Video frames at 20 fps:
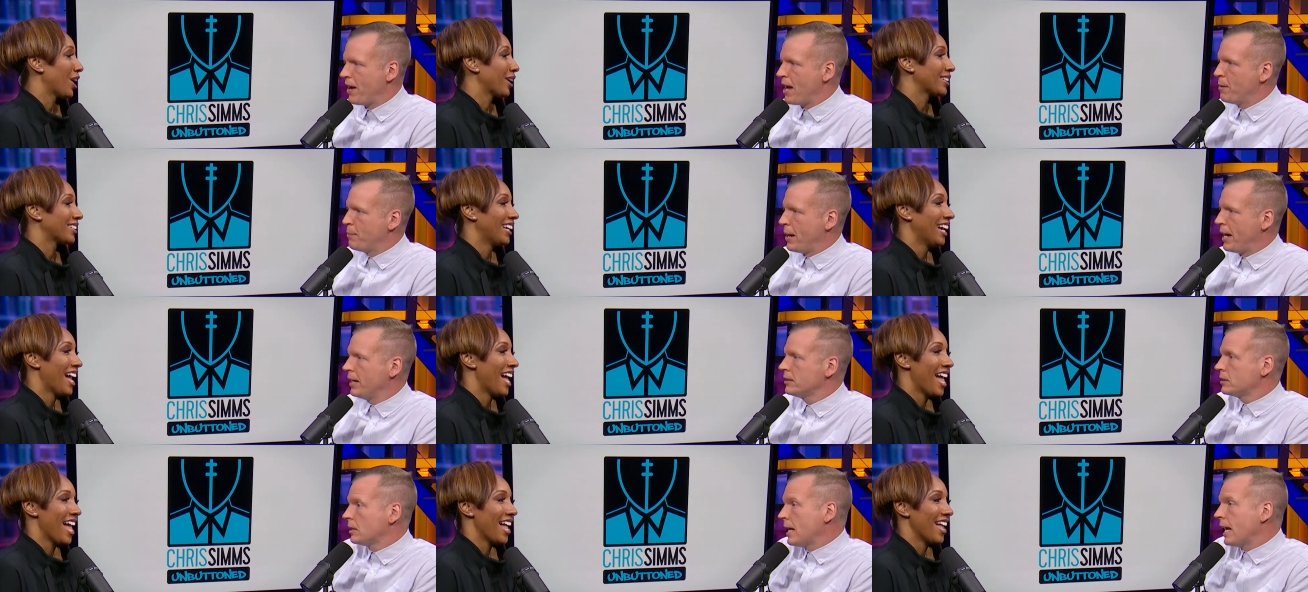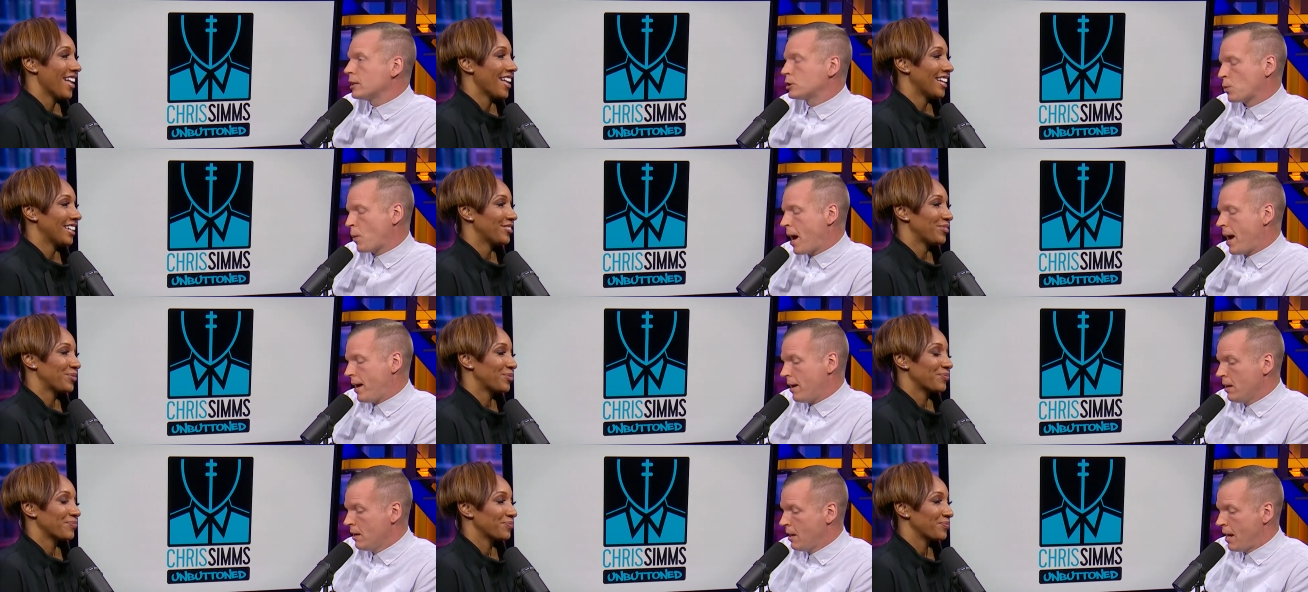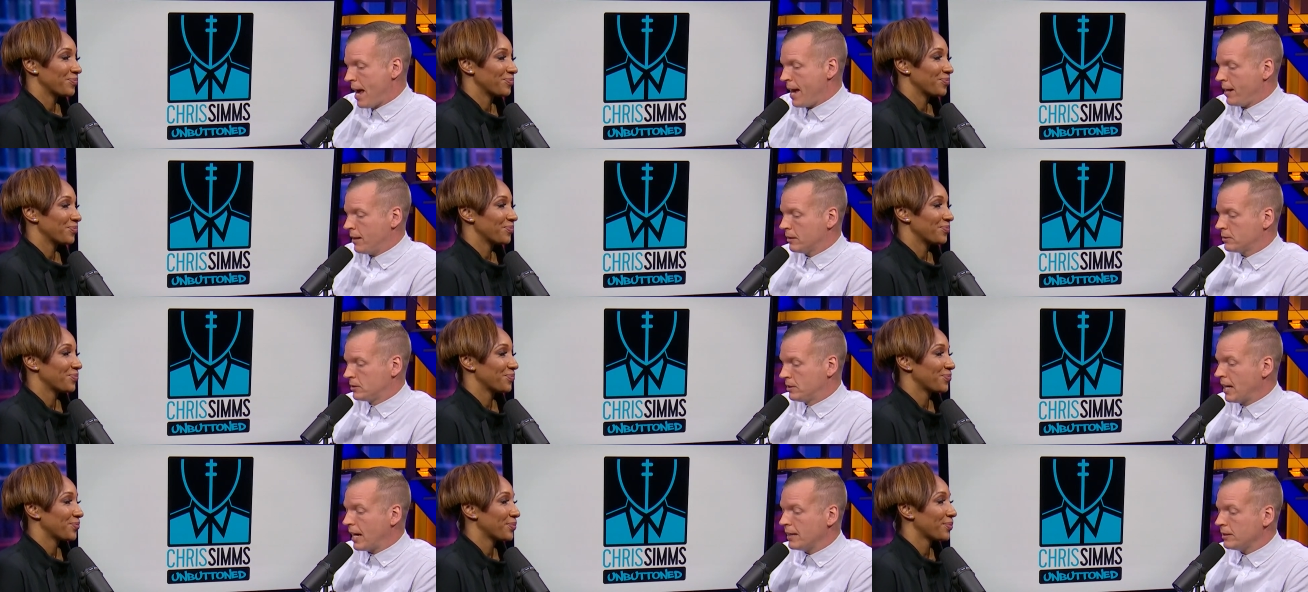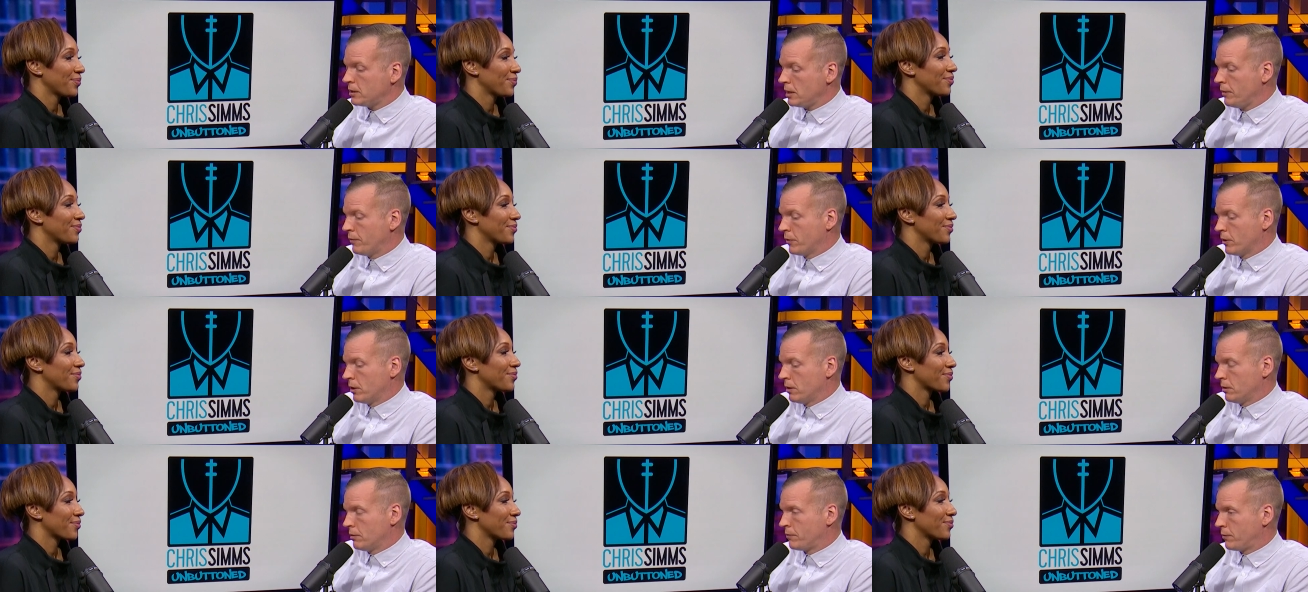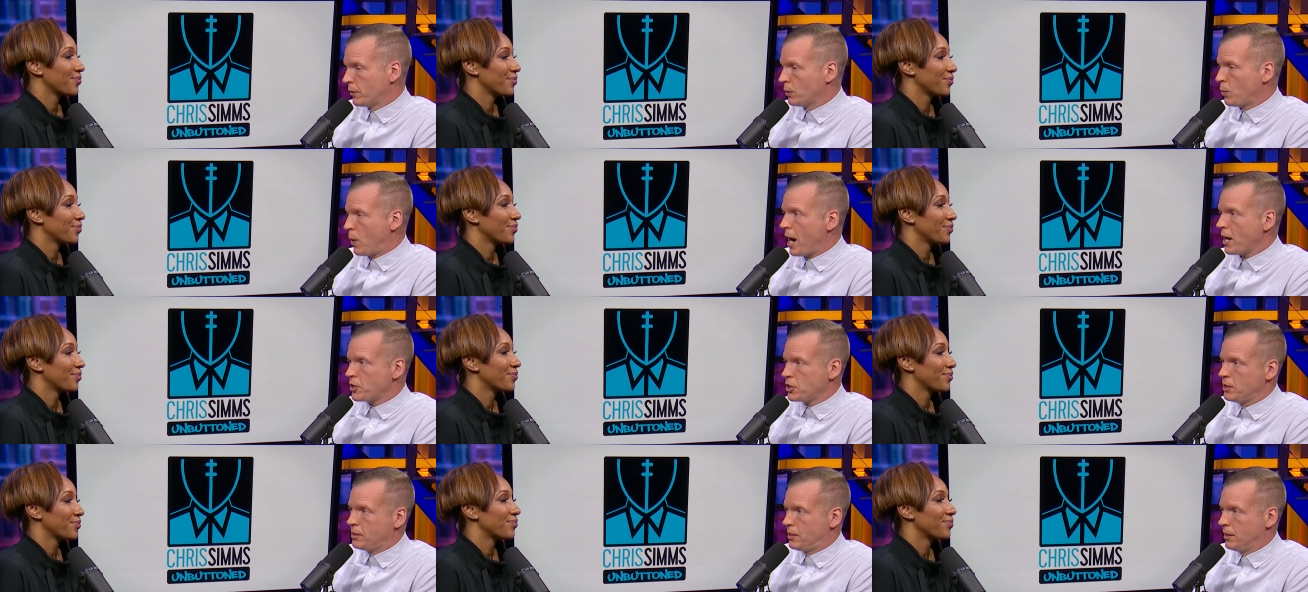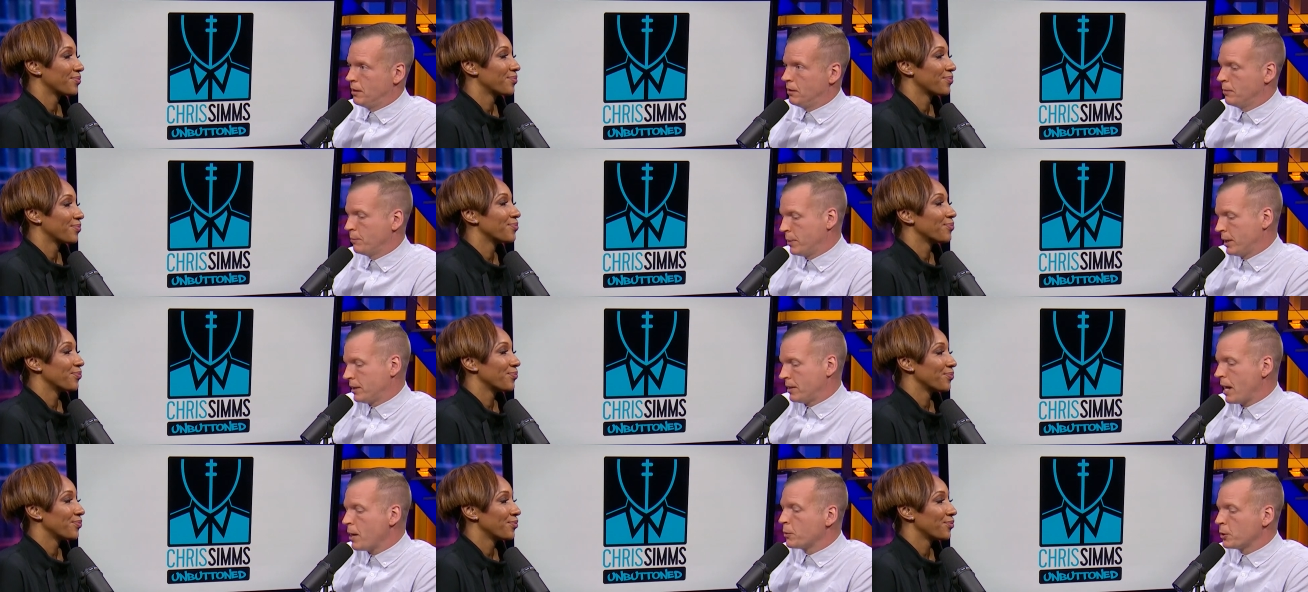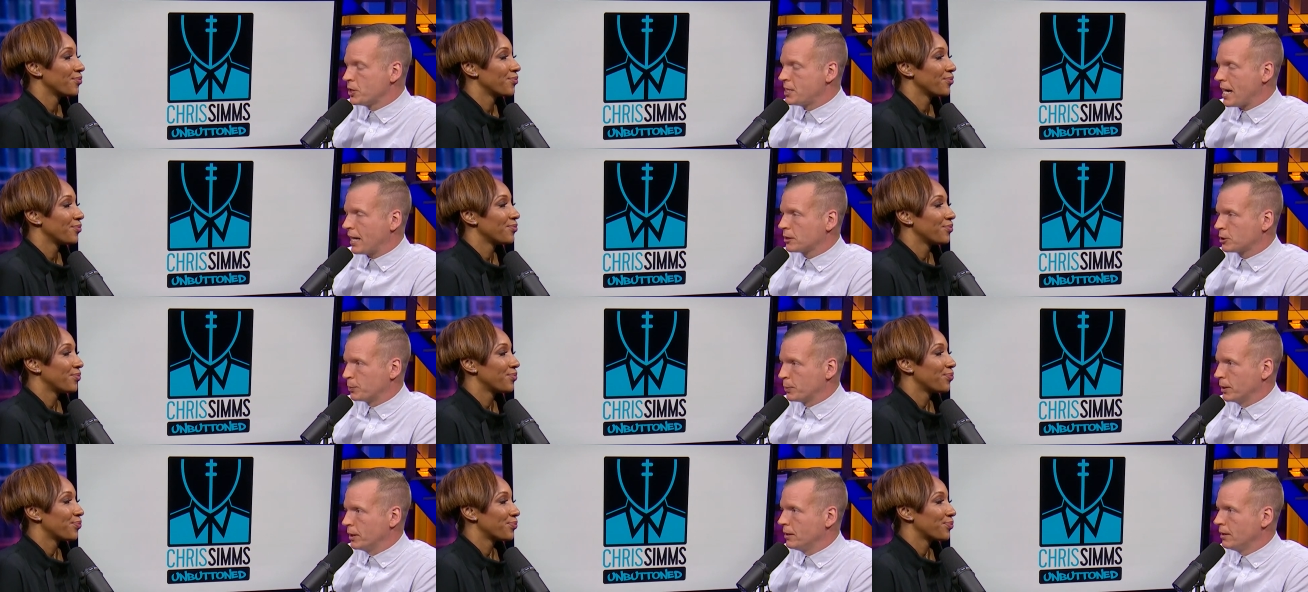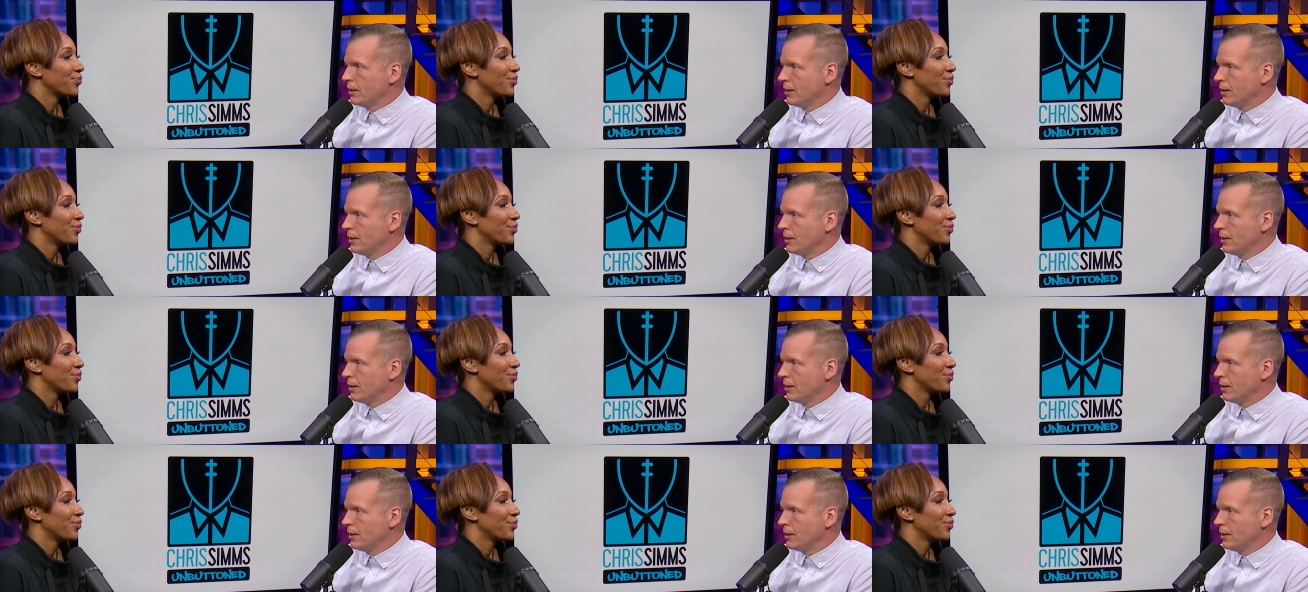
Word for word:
Speaker 1: fan base. Uh-uh. And that's why, hey, it's dicey for, for Washington. But mm-hmm. they were desperate.